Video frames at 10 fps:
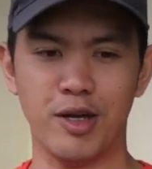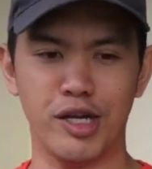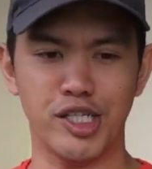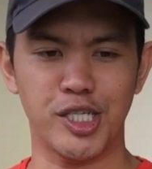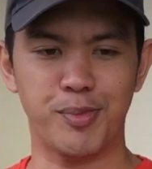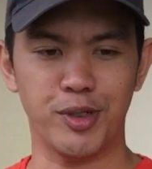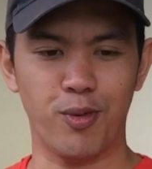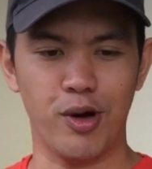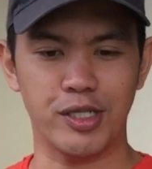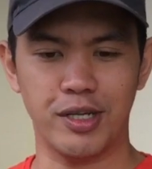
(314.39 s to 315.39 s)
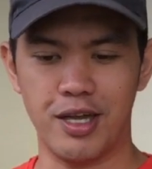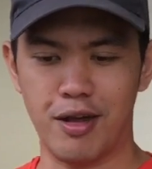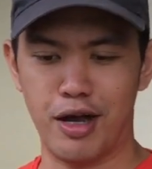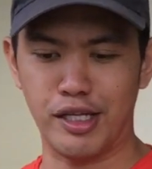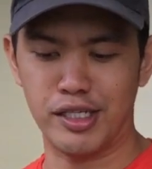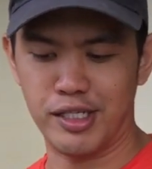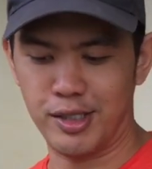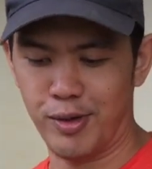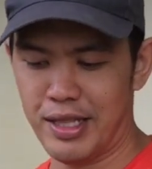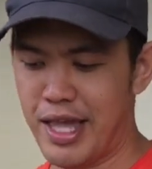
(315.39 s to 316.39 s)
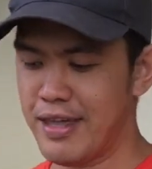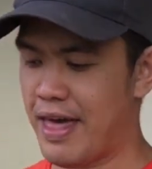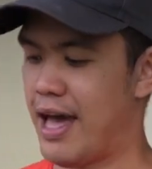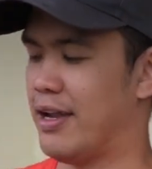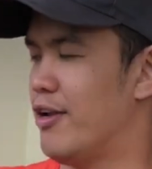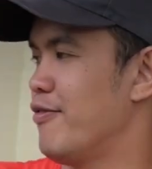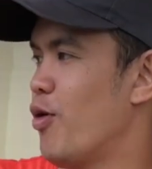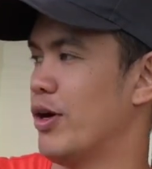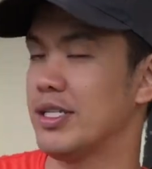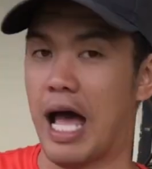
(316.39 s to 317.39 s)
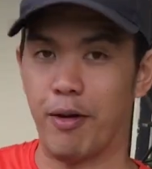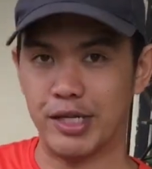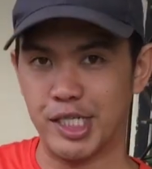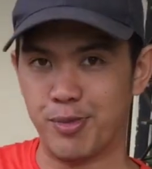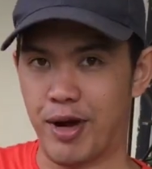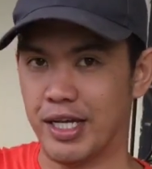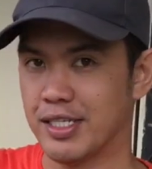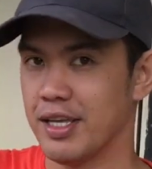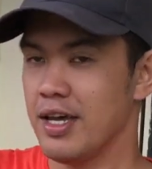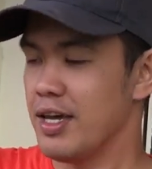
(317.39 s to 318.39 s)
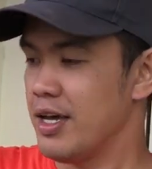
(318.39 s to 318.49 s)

You can just put water here and just do it like that. And of course, our sprays.